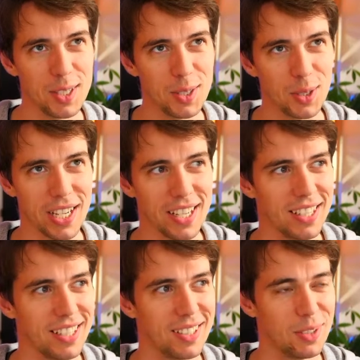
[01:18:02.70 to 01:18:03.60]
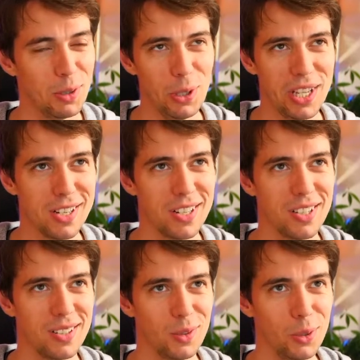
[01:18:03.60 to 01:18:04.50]
today. 2
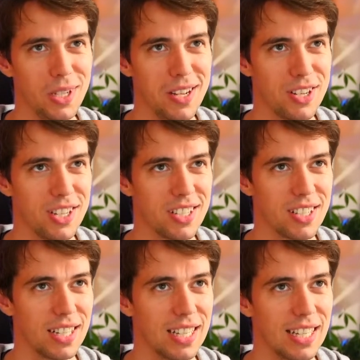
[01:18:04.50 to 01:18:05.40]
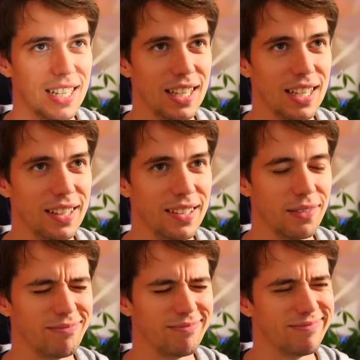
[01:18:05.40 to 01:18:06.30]
digits.
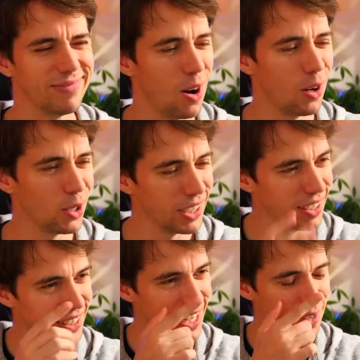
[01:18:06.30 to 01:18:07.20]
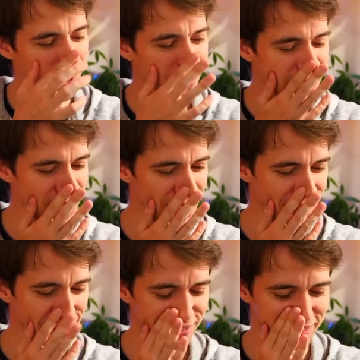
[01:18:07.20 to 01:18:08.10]
How long did it take me on this
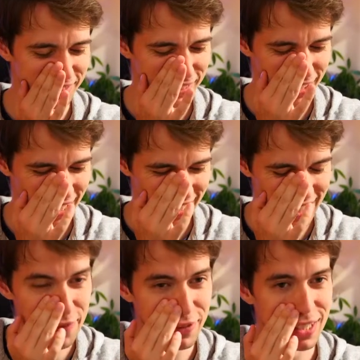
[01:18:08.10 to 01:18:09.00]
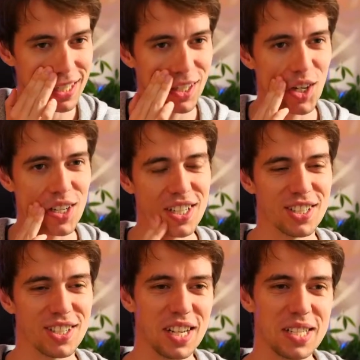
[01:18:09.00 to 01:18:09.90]
channel? Definitely longer
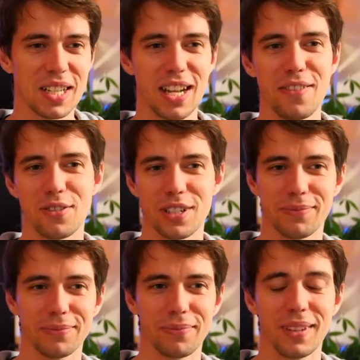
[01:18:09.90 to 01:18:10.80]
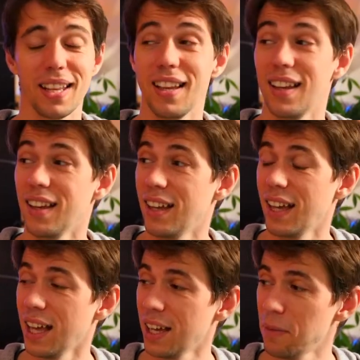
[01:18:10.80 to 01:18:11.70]
than just a live stream.
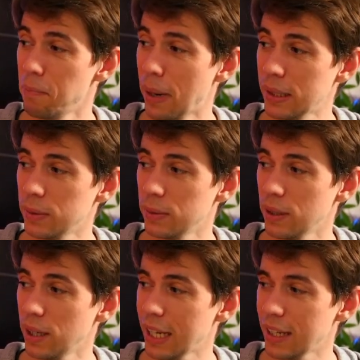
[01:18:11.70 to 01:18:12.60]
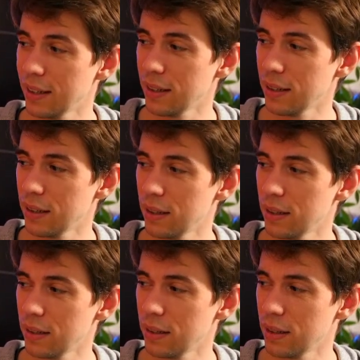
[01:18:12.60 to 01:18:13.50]
But I
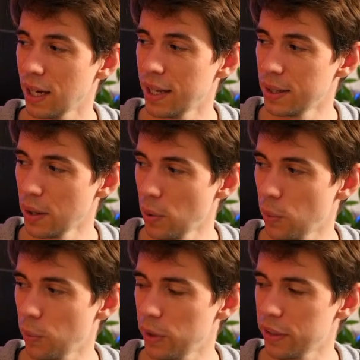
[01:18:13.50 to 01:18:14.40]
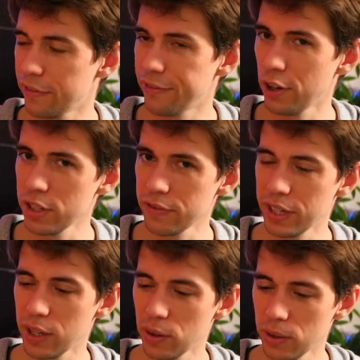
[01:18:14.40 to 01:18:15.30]
know with the first
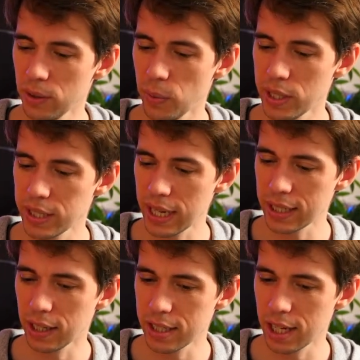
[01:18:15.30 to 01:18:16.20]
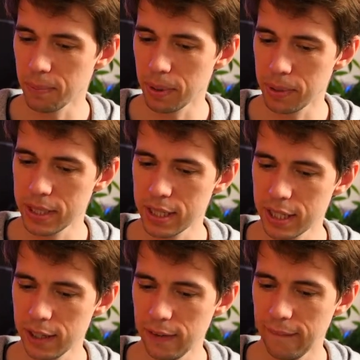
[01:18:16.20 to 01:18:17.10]
video, once that got some
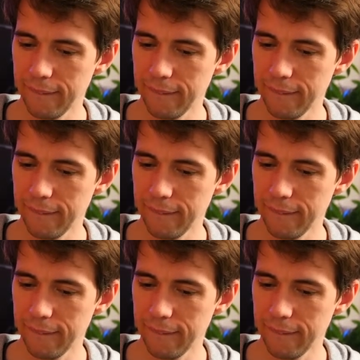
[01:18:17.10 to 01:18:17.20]
publicity